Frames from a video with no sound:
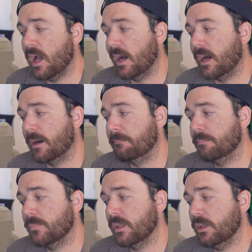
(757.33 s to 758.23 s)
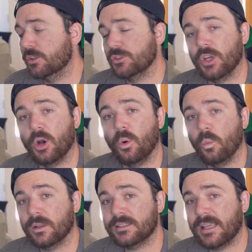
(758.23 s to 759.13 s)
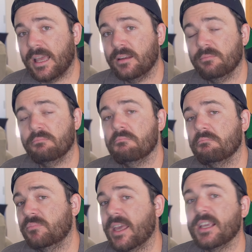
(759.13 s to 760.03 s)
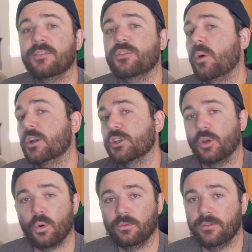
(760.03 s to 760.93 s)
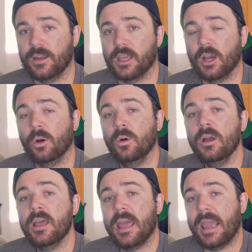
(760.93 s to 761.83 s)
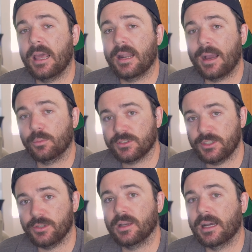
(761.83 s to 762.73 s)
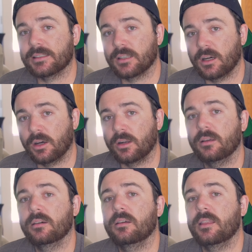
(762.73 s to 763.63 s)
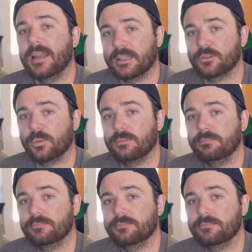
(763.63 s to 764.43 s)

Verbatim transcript: Um, so once again, thank you for watching the whole video, and I will see you guys on the next one.